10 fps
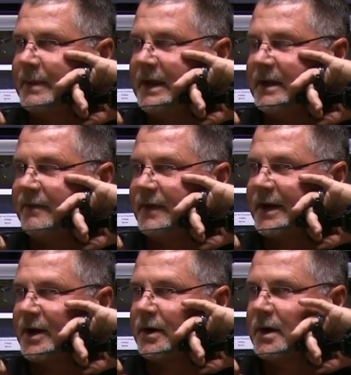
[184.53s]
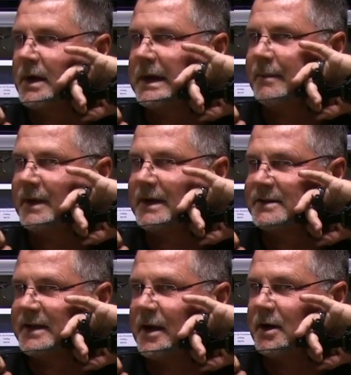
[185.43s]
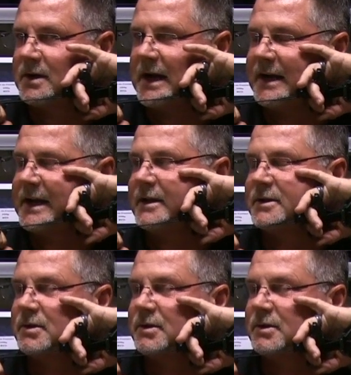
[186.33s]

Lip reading: pinky finger, because they are tied together.